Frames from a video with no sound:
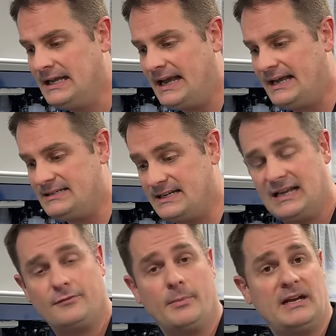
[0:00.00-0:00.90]
And
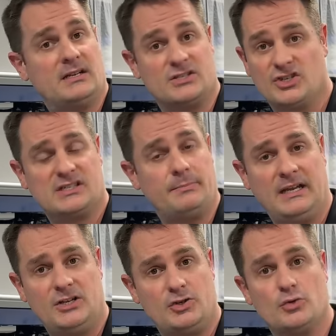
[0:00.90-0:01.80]
again, for maintenance, just a
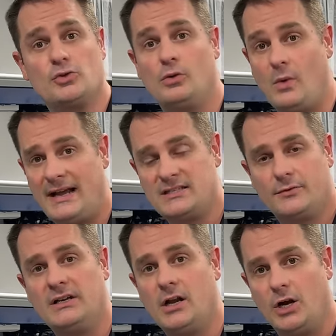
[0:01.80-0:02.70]
pH neutral
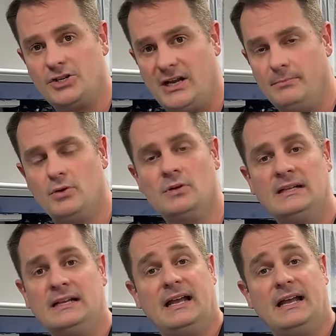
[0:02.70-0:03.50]
wax-free car shampoo.